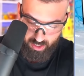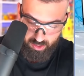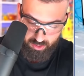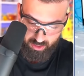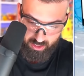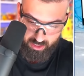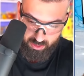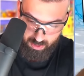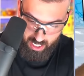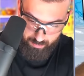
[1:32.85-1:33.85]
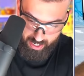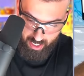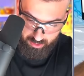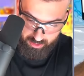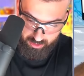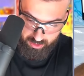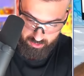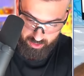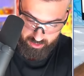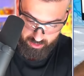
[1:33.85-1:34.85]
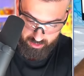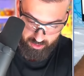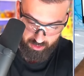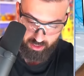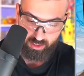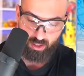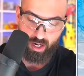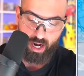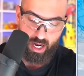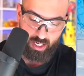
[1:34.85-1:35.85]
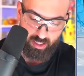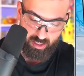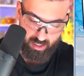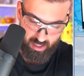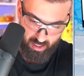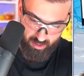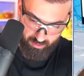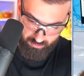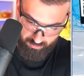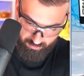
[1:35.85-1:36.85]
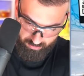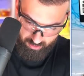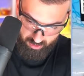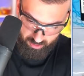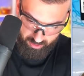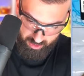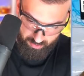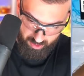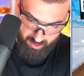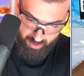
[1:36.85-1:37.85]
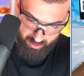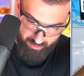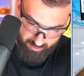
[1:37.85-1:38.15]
Usually these pop out. This is interesting. So these are not looking like they want to come out.